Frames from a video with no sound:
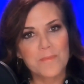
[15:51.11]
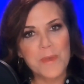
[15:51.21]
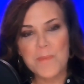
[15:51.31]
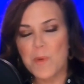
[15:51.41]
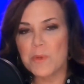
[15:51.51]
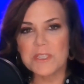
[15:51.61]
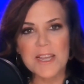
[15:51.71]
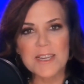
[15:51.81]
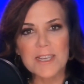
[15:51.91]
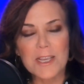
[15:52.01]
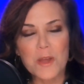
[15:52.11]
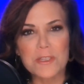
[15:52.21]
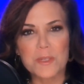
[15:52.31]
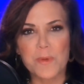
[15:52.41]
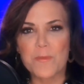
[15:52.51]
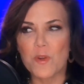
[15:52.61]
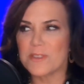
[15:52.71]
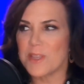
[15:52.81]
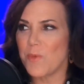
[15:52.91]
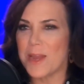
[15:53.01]
people will stand and go to the Supreme Court
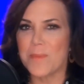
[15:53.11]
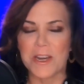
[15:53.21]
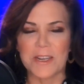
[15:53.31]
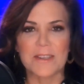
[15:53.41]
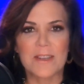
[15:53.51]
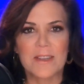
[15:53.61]
and say, wait a minute,